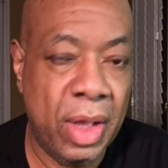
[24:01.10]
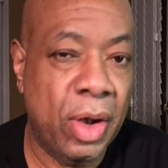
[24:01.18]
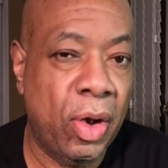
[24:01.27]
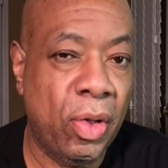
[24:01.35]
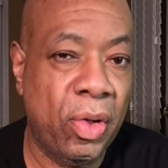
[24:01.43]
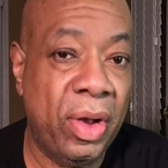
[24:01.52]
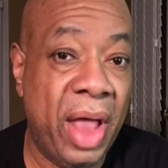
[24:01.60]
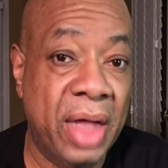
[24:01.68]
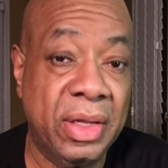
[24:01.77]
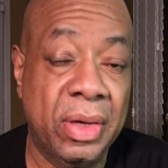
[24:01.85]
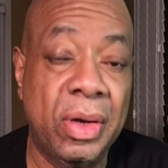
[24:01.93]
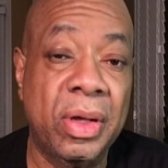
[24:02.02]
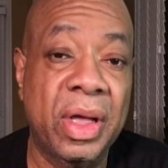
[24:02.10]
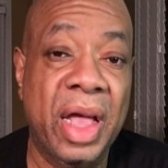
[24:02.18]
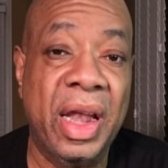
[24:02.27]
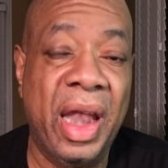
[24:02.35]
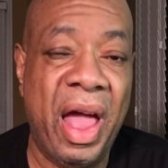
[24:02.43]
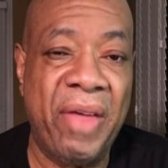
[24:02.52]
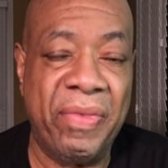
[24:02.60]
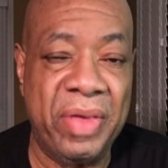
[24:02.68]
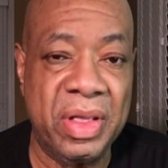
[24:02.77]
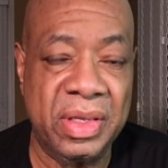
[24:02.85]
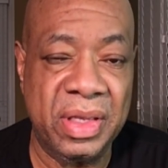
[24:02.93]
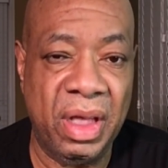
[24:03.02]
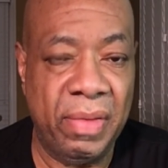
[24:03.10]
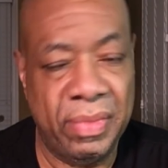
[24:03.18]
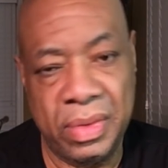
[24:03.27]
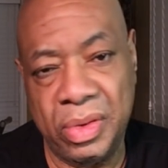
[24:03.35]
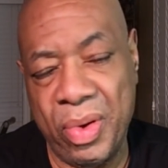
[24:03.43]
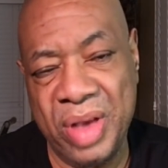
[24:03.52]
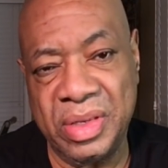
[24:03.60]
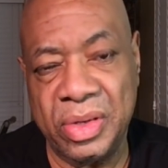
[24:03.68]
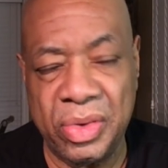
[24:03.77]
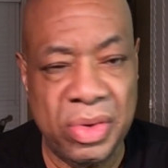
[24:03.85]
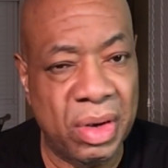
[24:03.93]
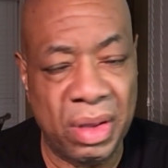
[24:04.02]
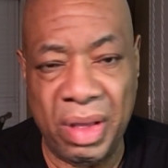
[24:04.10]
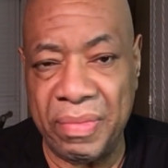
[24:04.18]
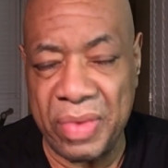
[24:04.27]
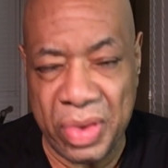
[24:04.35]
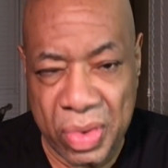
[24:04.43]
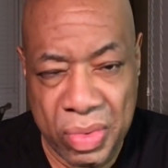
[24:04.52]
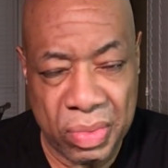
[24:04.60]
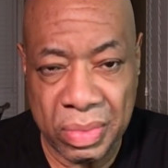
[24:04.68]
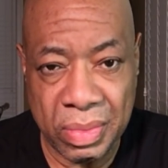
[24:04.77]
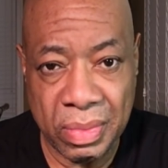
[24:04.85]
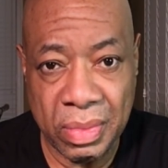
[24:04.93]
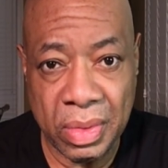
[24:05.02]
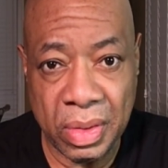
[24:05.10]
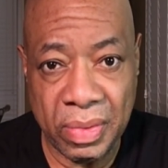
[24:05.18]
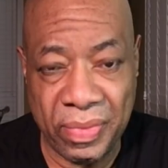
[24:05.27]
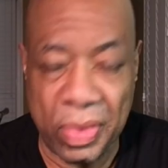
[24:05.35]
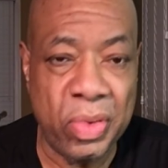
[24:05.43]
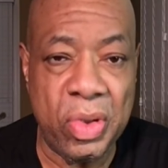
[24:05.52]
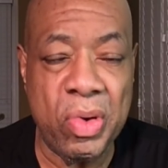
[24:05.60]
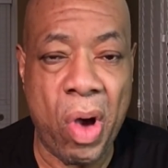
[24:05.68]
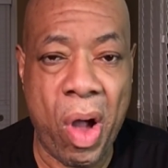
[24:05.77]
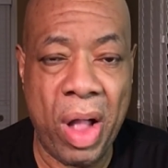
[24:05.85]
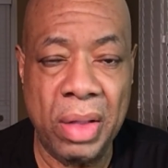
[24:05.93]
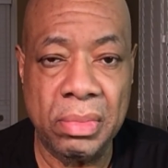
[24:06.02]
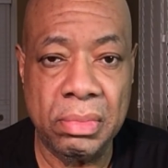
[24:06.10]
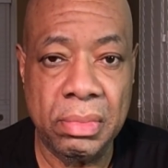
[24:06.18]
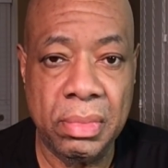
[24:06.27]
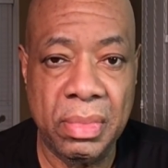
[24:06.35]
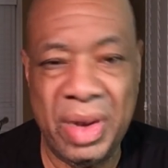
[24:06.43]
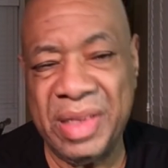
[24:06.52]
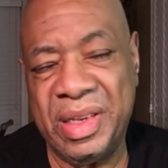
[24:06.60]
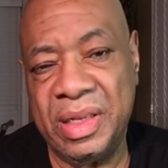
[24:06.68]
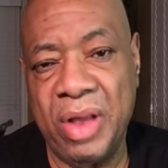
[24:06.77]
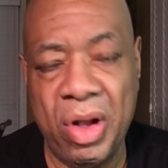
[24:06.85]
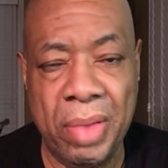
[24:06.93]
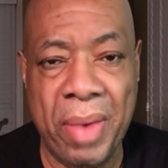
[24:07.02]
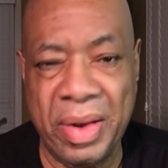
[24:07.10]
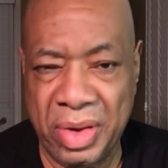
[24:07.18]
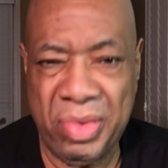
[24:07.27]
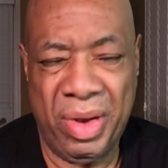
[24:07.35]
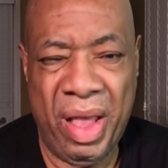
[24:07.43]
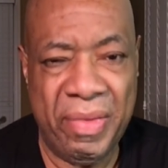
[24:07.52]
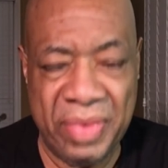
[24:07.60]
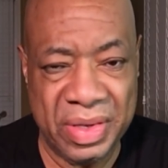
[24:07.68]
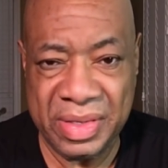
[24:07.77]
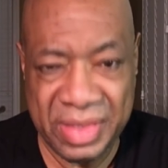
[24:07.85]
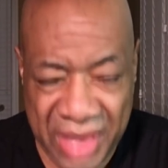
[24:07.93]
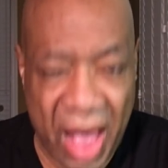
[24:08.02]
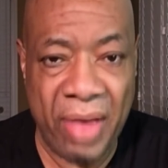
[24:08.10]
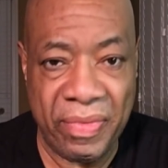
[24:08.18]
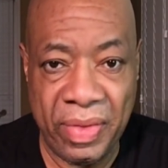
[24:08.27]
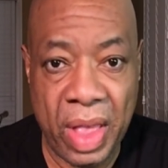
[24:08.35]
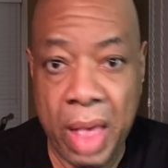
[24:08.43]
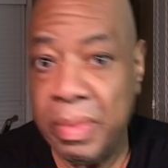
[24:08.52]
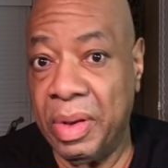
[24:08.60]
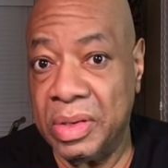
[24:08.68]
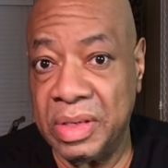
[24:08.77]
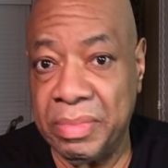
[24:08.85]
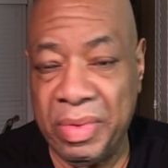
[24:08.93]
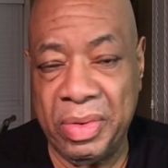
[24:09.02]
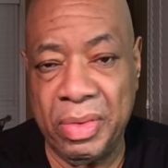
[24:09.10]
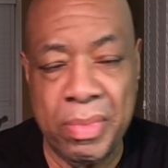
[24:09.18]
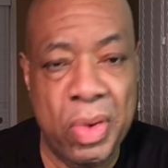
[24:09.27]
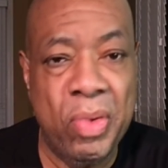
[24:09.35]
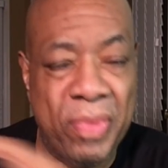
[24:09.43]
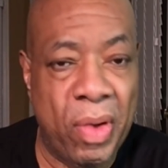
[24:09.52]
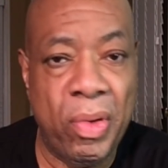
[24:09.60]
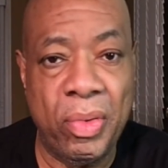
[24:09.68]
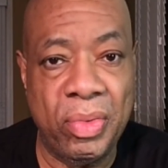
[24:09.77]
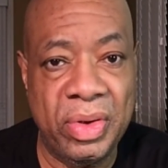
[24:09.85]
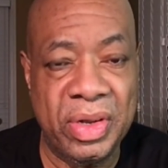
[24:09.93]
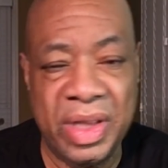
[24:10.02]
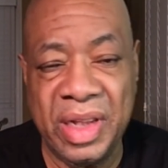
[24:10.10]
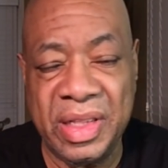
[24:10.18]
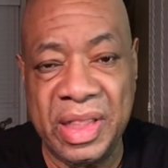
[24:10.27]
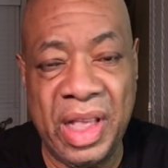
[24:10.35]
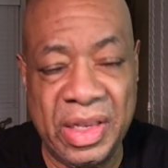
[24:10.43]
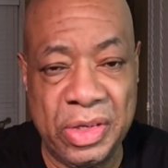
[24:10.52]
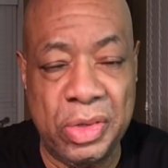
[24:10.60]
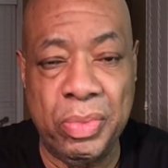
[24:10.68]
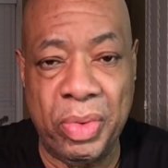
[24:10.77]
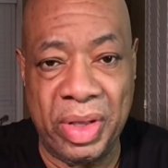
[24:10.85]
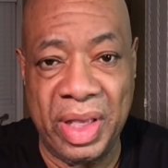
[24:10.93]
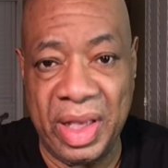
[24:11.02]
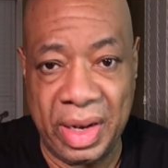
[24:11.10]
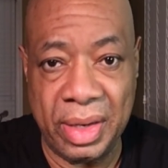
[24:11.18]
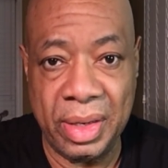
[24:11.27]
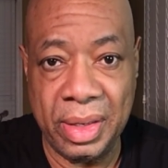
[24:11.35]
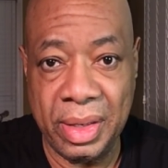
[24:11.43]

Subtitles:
Learn how to look at life for yourself. Question, do you love you for who you are? Let's just talk about it. Do you love yourself? Because to move on, to get the things that you want to get,